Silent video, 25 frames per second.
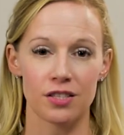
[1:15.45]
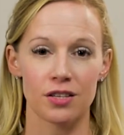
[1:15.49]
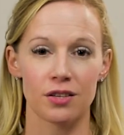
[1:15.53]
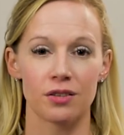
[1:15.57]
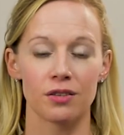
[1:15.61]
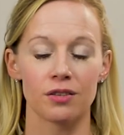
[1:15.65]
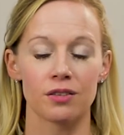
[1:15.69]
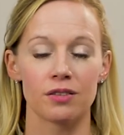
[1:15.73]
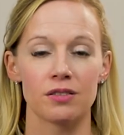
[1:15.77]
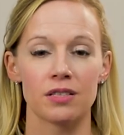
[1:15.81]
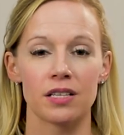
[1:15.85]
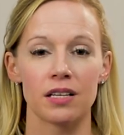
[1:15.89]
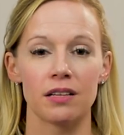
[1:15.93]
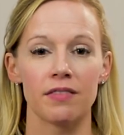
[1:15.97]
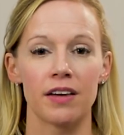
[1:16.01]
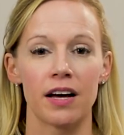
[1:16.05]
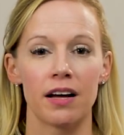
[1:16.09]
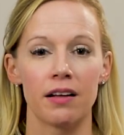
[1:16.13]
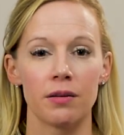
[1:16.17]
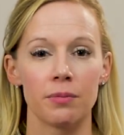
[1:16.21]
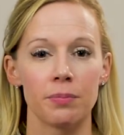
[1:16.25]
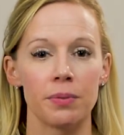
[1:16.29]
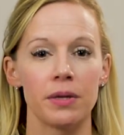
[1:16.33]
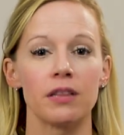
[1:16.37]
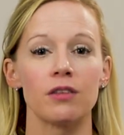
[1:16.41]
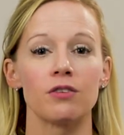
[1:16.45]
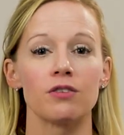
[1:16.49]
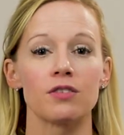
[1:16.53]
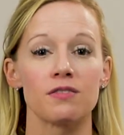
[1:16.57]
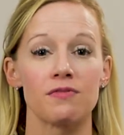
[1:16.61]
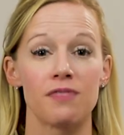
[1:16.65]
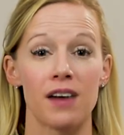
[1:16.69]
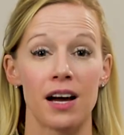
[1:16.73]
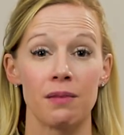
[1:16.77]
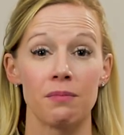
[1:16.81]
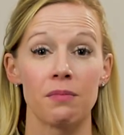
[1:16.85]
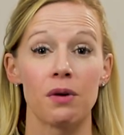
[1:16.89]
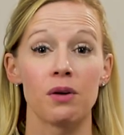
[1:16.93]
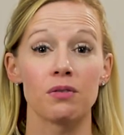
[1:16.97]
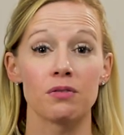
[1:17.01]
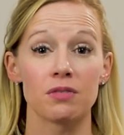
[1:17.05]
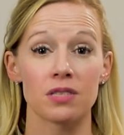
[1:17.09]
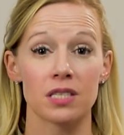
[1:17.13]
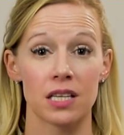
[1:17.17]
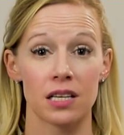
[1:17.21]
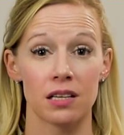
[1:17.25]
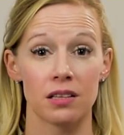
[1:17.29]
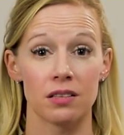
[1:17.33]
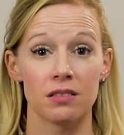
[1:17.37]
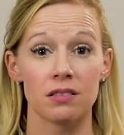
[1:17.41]
So they're developing those fine motor
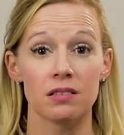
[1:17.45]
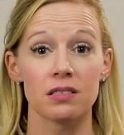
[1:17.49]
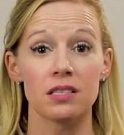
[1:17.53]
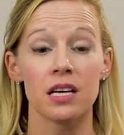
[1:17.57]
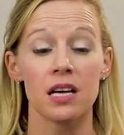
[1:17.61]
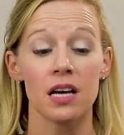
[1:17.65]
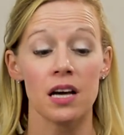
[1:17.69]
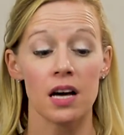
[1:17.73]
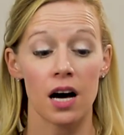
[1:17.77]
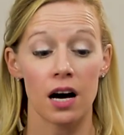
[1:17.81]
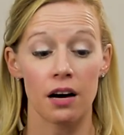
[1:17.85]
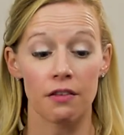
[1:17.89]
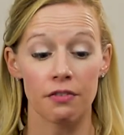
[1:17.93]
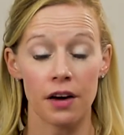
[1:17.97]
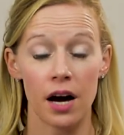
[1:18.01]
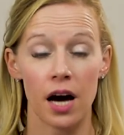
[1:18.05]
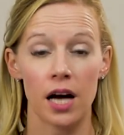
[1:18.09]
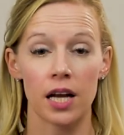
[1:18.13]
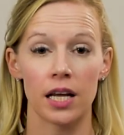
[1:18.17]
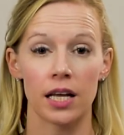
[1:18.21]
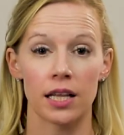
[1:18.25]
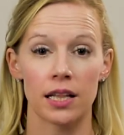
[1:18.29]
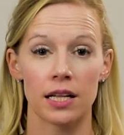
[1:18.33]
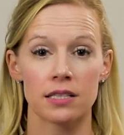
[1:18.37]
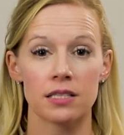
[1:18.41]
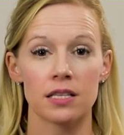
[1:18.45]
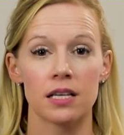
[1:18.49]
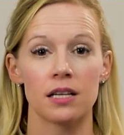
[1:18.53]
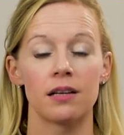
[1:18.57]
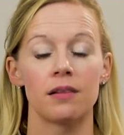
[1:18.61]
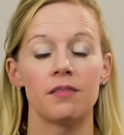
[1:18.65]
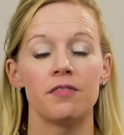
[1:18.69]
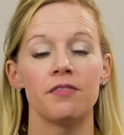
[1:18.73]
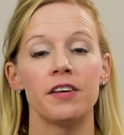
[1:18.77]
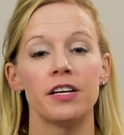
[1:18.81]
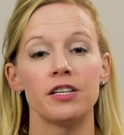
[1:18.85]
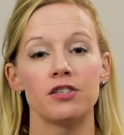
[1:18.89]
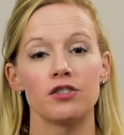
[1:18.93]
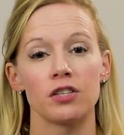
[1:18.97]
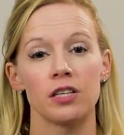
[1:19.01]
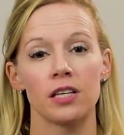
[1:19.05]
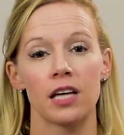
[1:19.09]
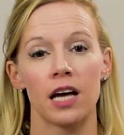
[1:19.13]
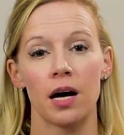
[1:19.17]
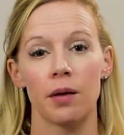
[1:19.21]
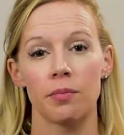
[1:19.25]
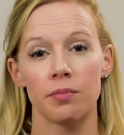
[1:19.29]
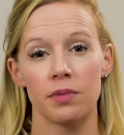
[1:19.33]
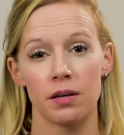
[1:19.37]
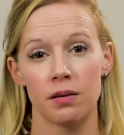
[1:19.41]
skills of cutting that's gonna eventually
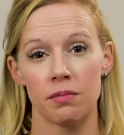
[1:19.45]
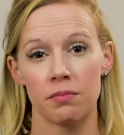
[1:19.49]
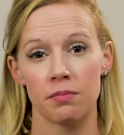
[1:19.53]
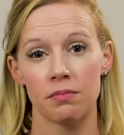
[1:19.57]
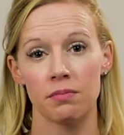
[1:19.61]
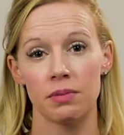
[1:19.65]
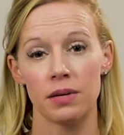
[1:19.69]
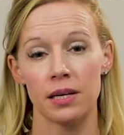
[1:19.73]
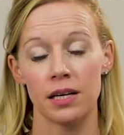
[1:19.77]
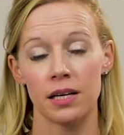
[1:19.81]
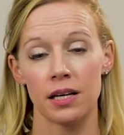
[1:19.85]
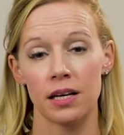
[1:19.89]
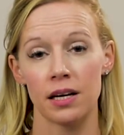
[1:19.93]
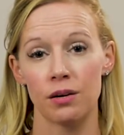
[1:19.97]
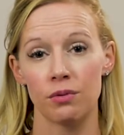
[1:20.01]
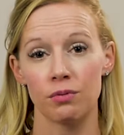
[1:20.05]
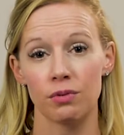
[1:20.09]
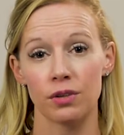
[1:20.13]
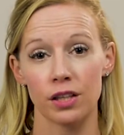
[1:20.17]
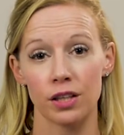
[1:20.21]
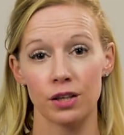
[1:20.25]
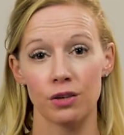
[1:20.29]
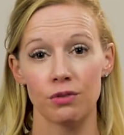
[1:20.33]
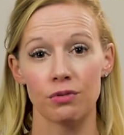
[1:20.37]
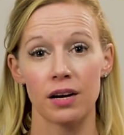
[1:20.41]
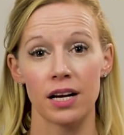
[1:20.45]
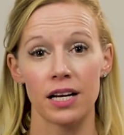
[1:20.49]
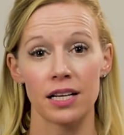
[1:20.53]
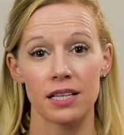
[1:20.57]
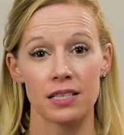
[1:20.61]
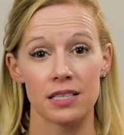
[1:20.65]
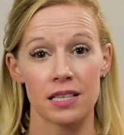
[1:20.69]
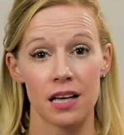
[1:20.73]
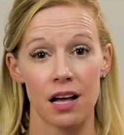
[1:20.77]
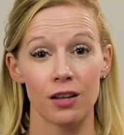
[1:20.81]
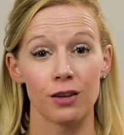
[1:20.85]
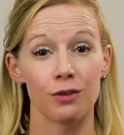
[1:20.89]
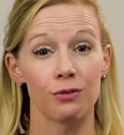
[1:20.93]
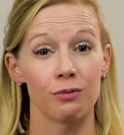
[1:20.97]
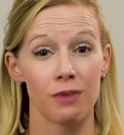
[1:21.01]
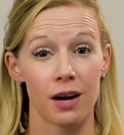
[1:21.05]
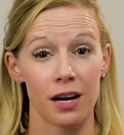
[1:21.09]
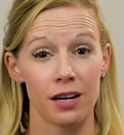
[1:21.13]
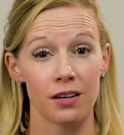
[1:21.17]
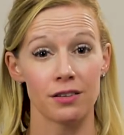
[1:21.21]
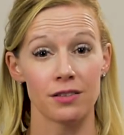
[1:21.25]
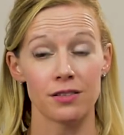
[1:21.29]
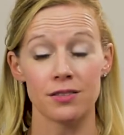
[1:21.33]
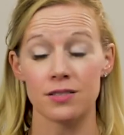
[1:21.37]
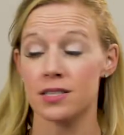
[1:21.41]
help them be really great solid
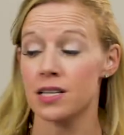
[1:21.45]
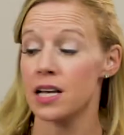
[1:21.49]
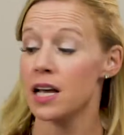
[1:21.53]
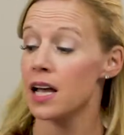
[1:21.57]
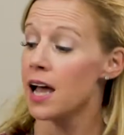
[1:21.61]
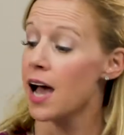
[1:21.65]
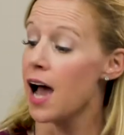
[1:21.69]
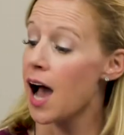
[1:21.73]
writers.